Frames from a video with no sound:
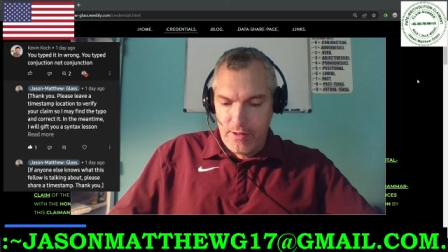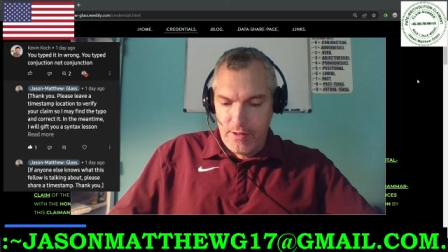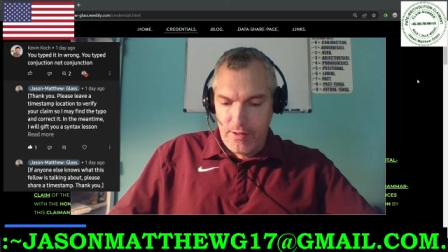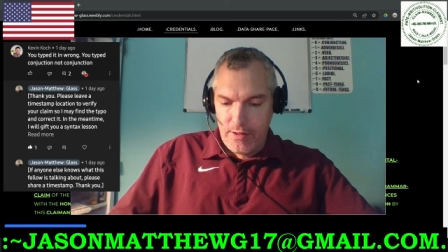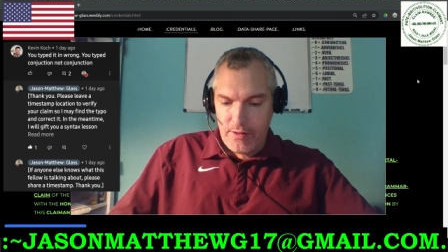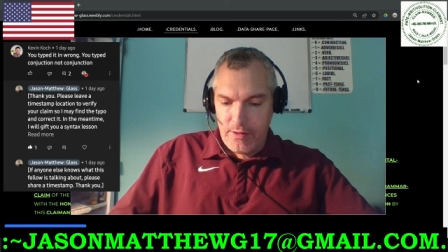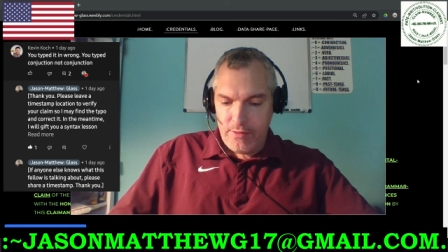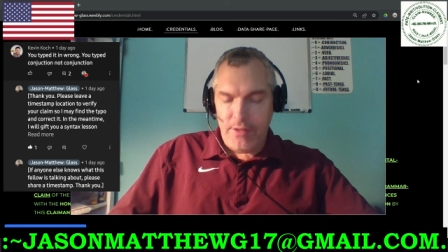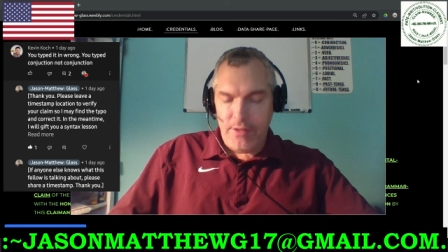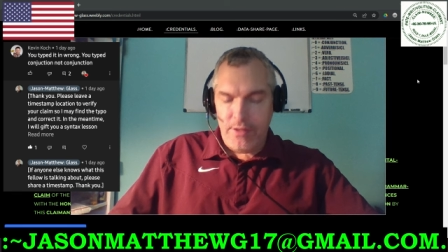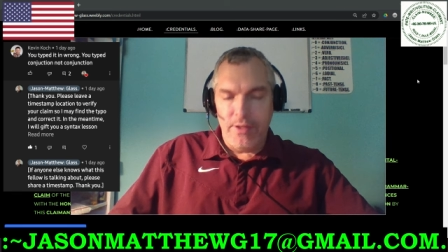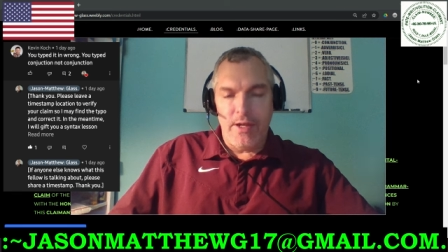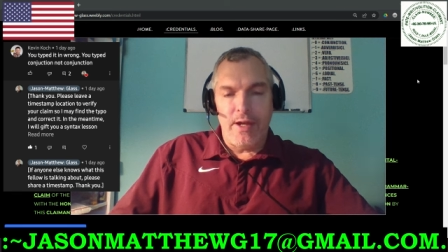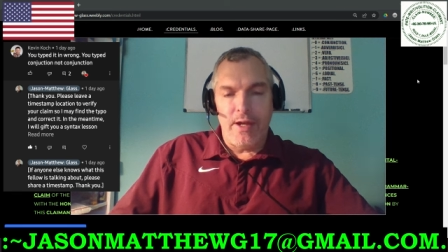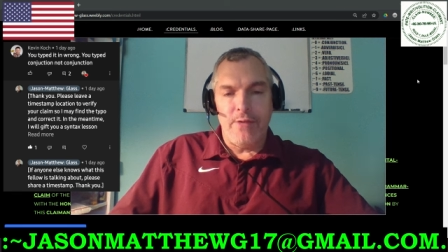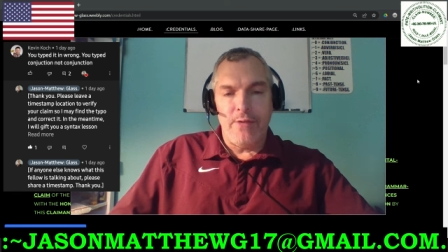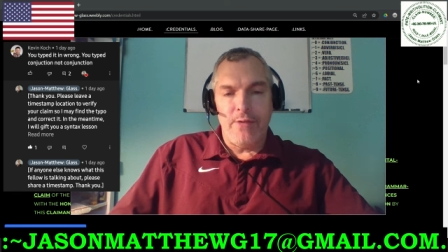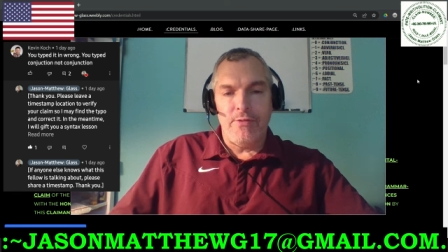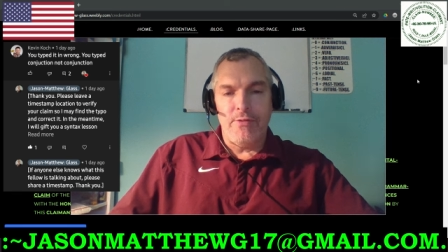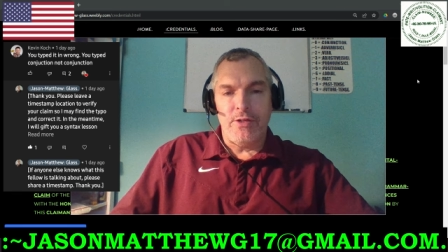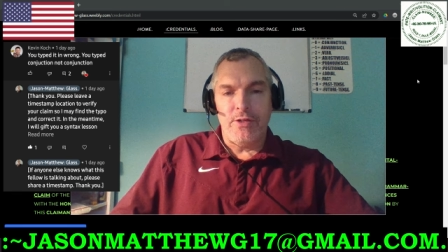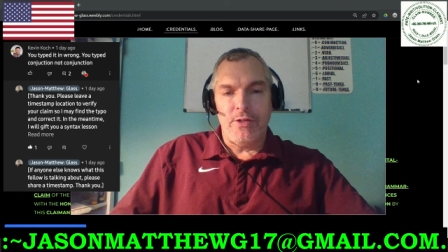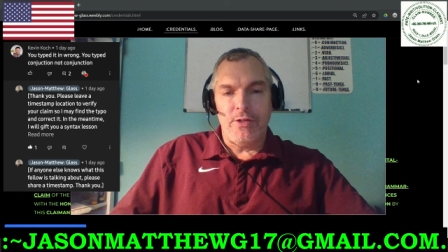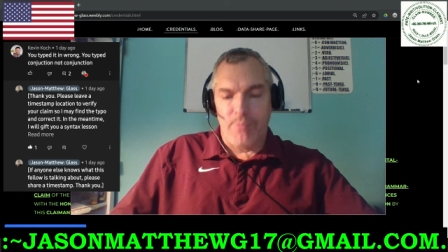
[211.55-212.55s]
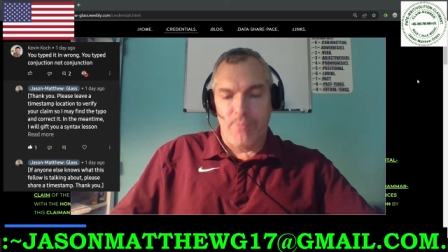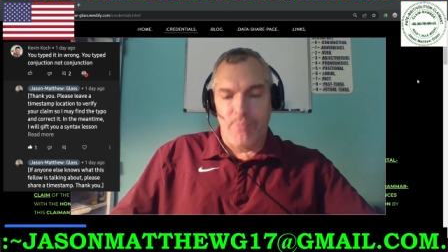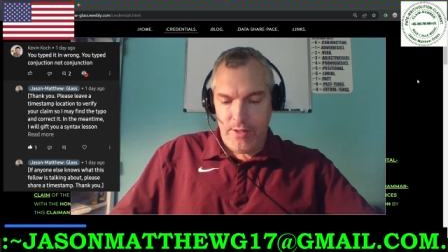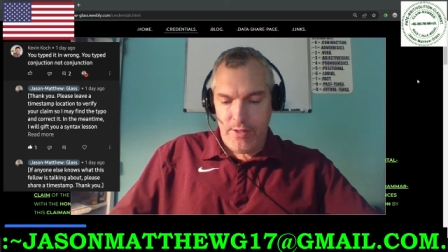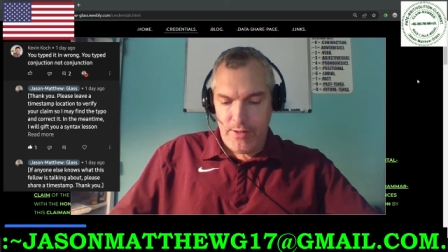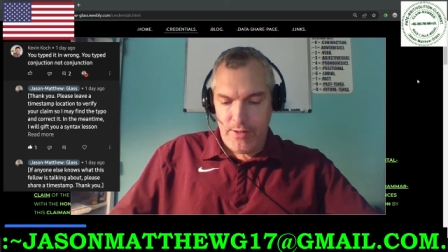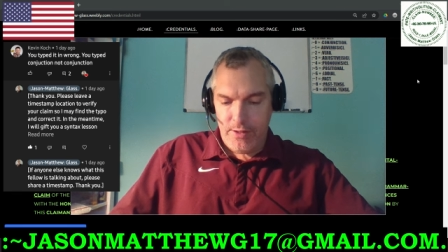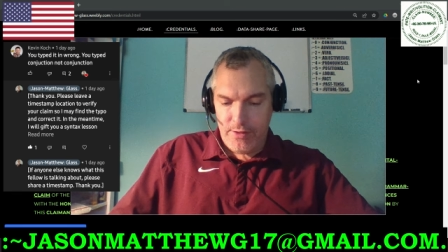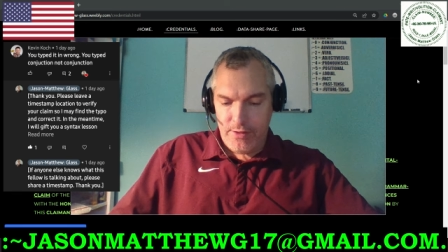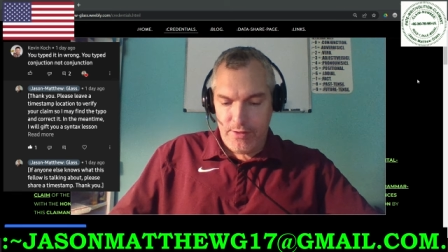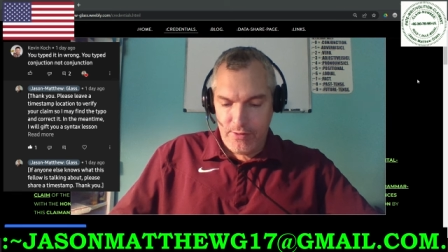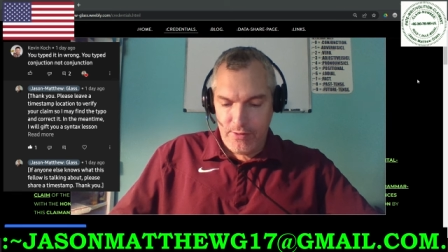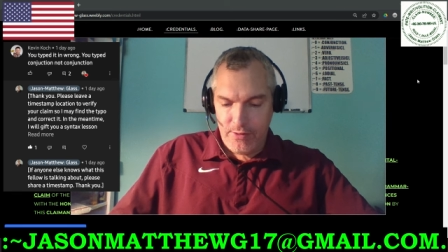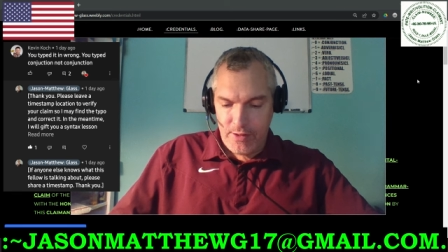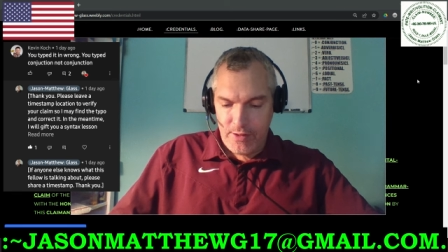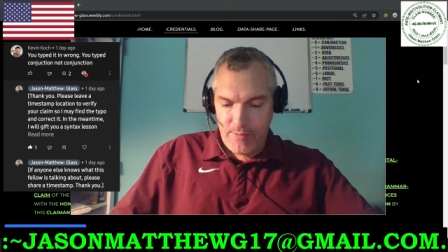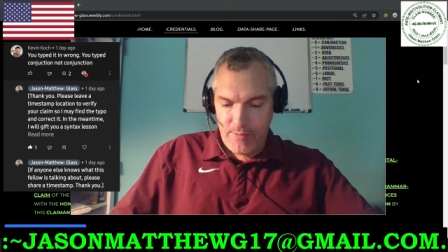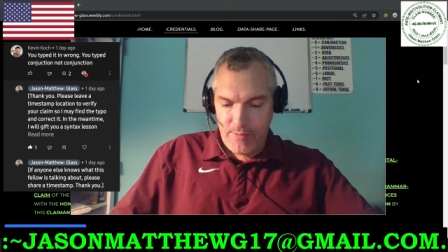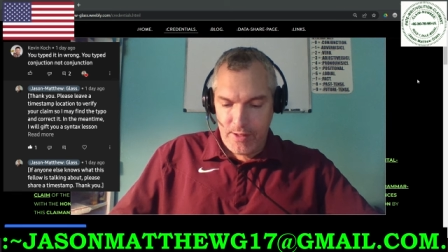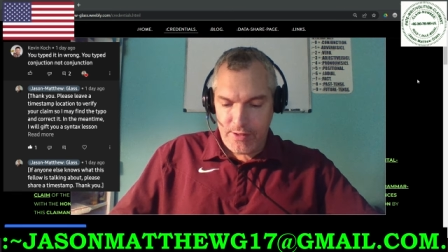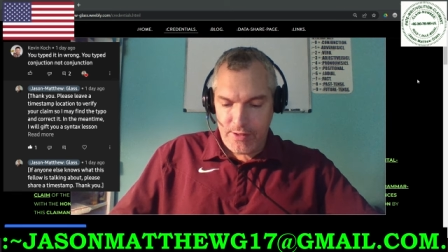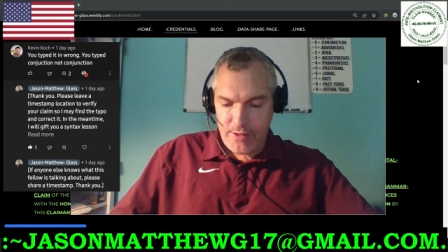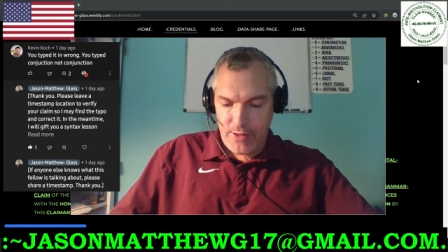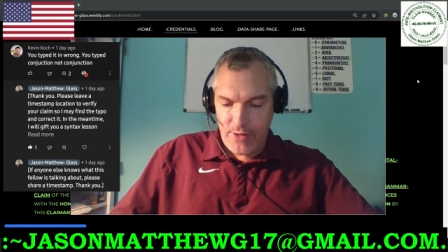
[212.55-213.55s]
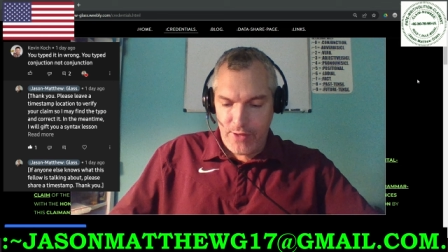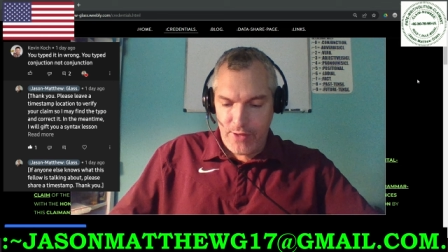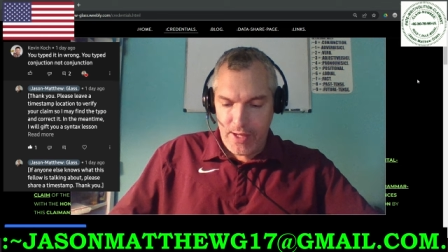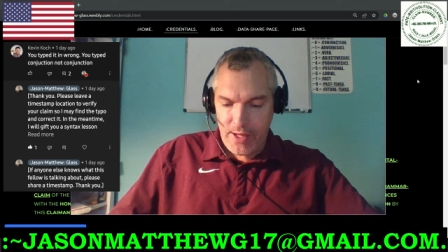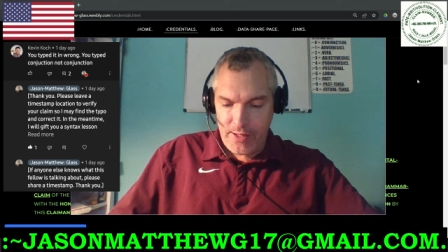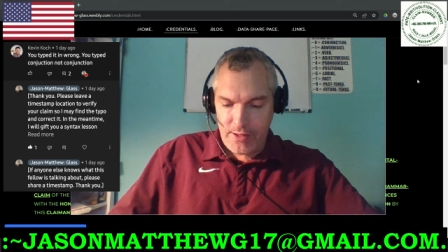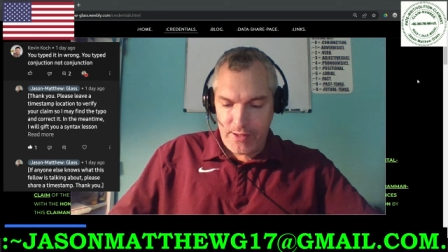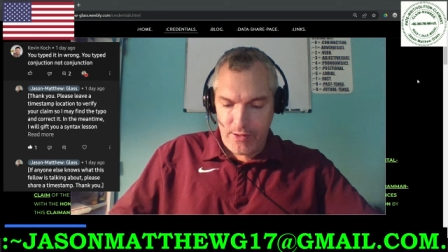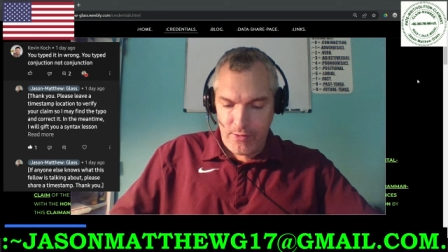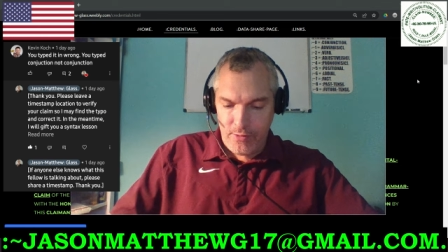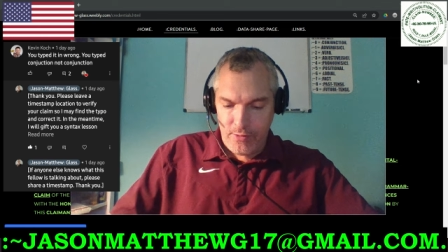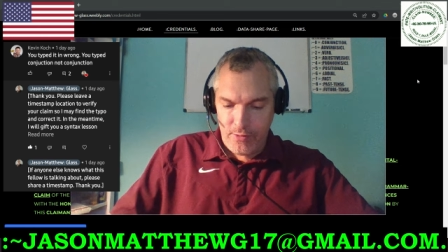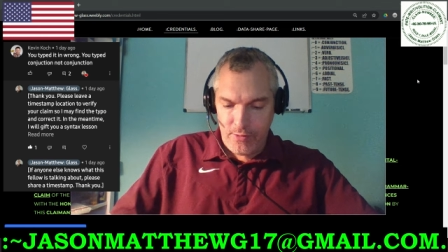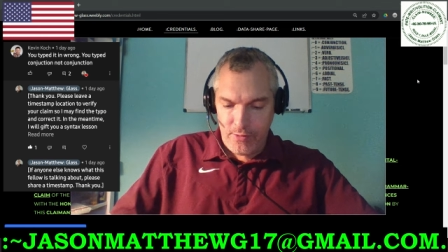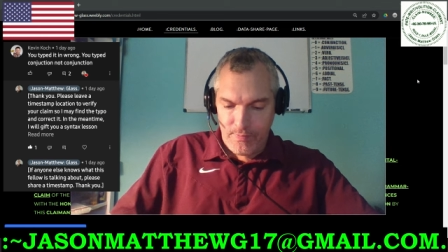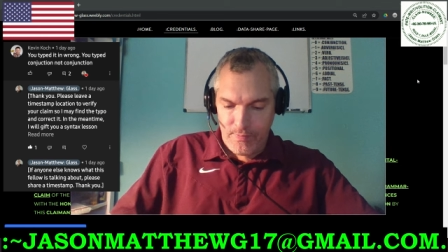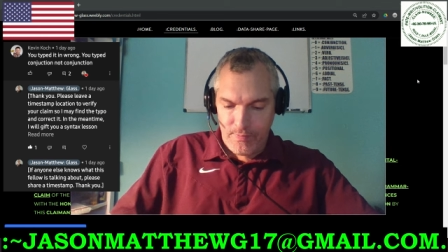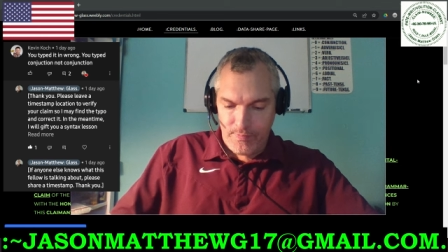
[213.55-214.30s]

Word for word: So then I responded to him. I said, "Thank you.